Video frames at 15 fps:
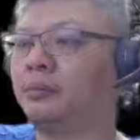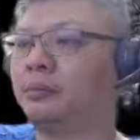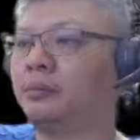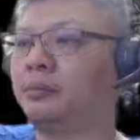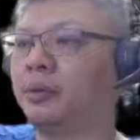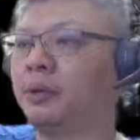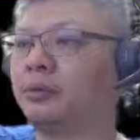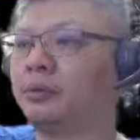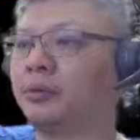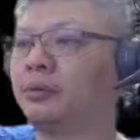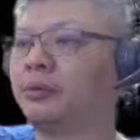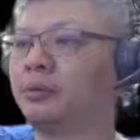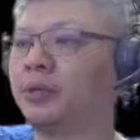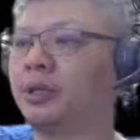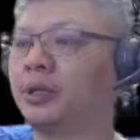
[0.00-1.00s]
Black would
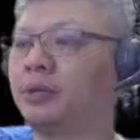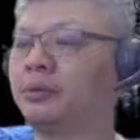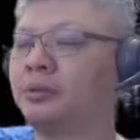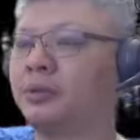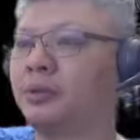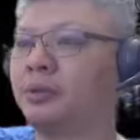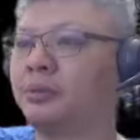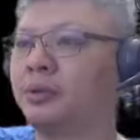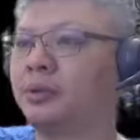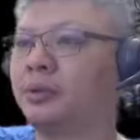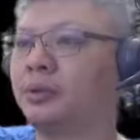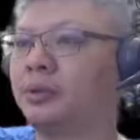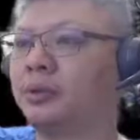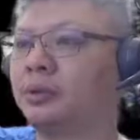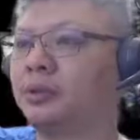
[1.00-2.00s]
usually counter with
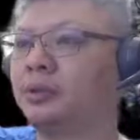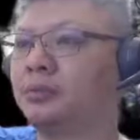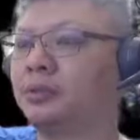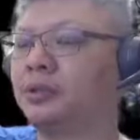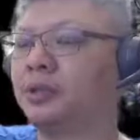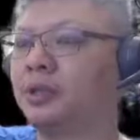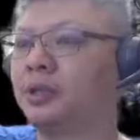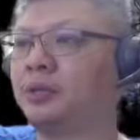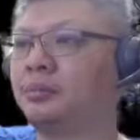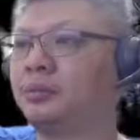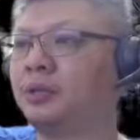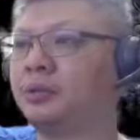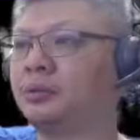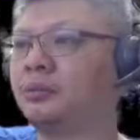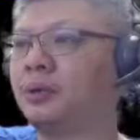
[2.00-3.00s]
C8
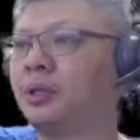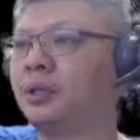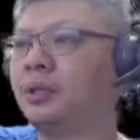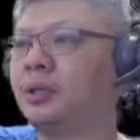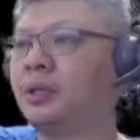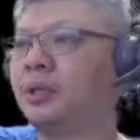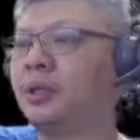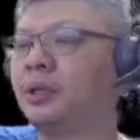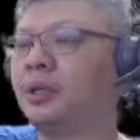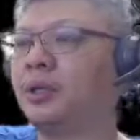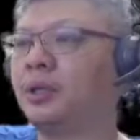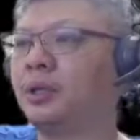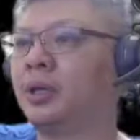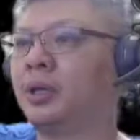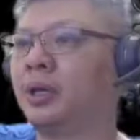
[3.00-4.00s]
plus 1
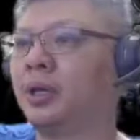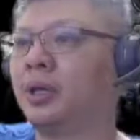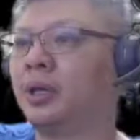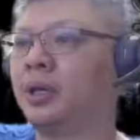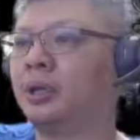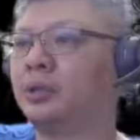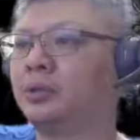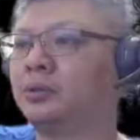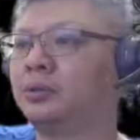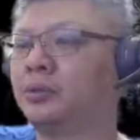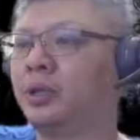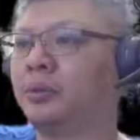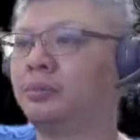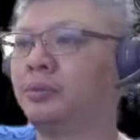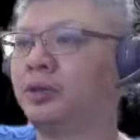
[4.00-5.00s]
to
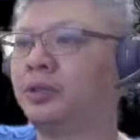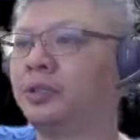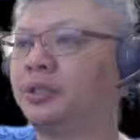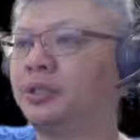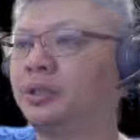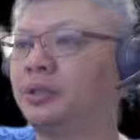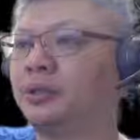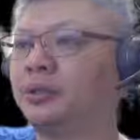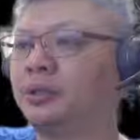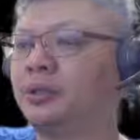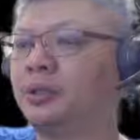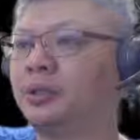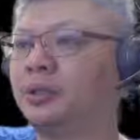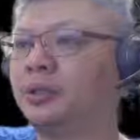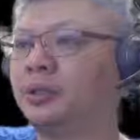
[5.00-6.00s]
add pressure on
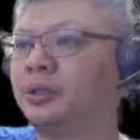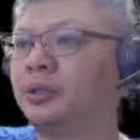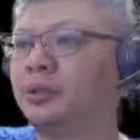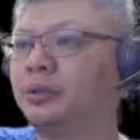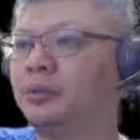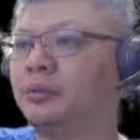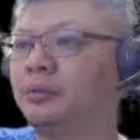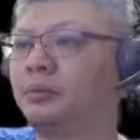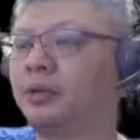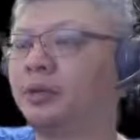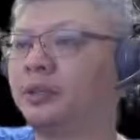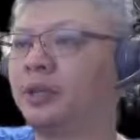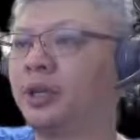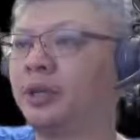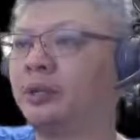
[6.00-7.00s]
Red's
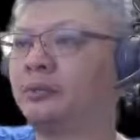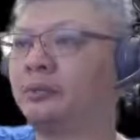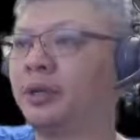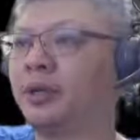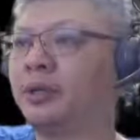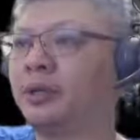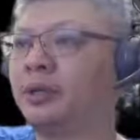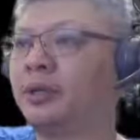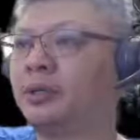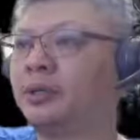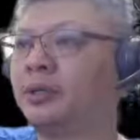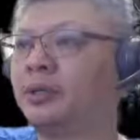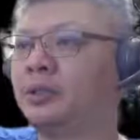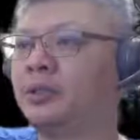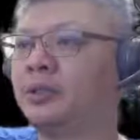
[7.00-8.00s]
cannon rank
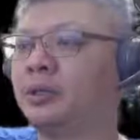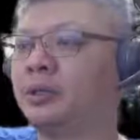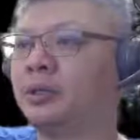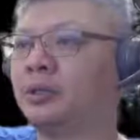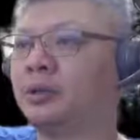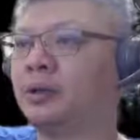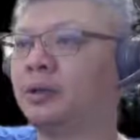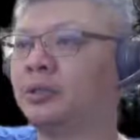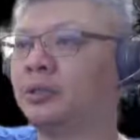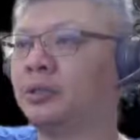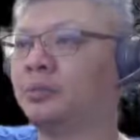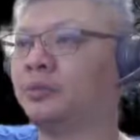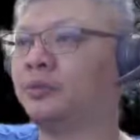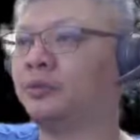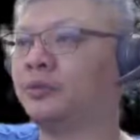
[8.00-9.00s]
since the horse had
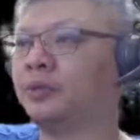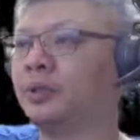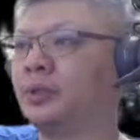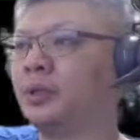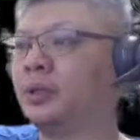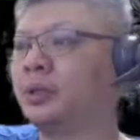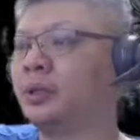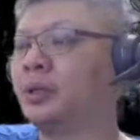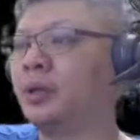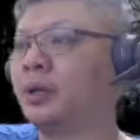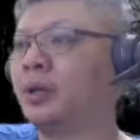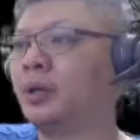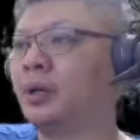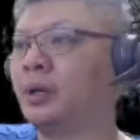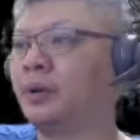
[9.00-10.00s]
moved.
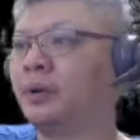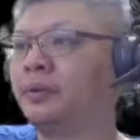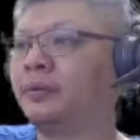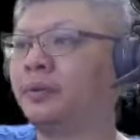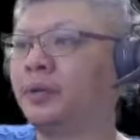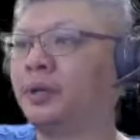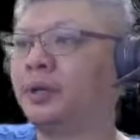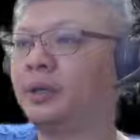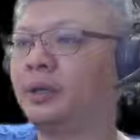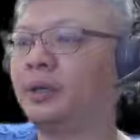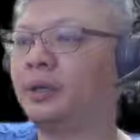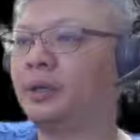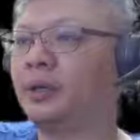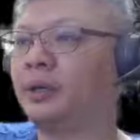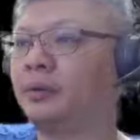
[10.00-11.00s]
However,
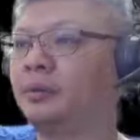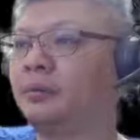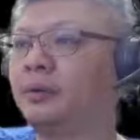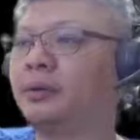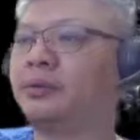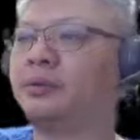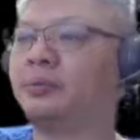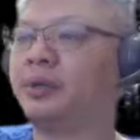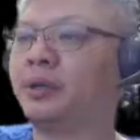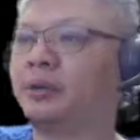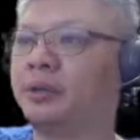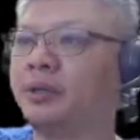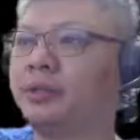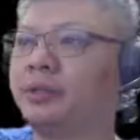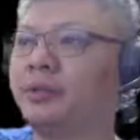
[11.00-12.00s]
Red could be
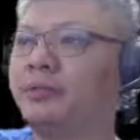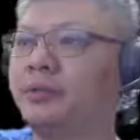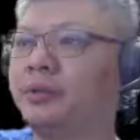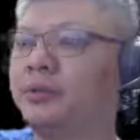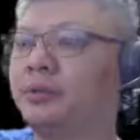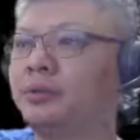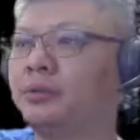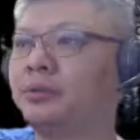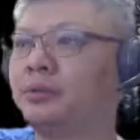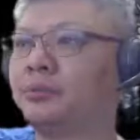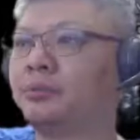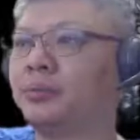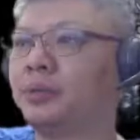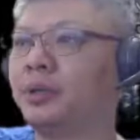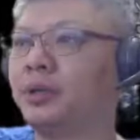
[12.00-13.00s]
aggressive and choose to
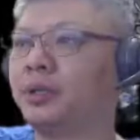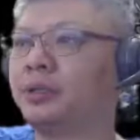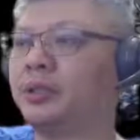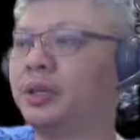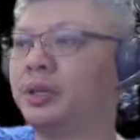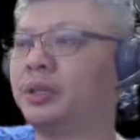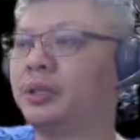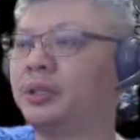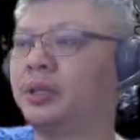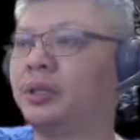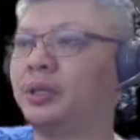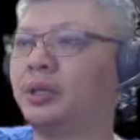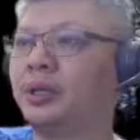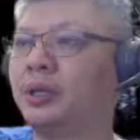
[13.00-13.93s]
attack the